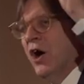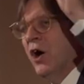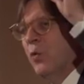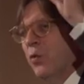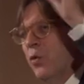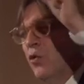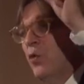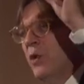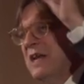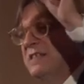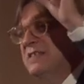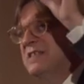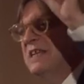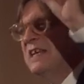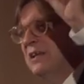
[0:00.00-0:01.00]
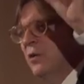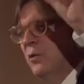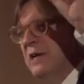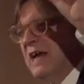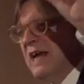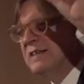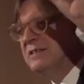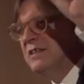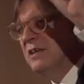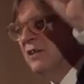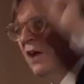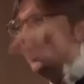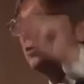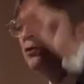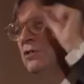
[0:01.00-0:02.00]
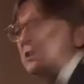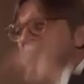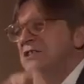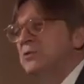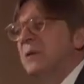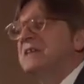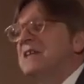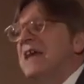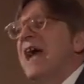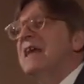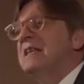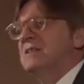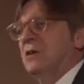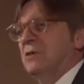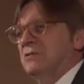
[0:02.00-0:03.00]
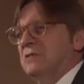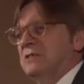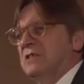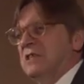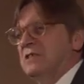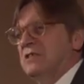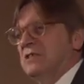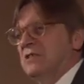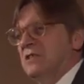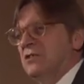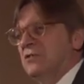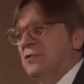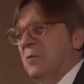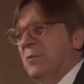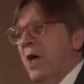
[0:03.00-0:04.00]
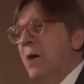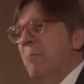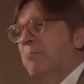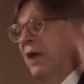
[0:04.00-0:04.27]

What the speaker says: who is dealing with that. No, you need 28 authorizations in Europe,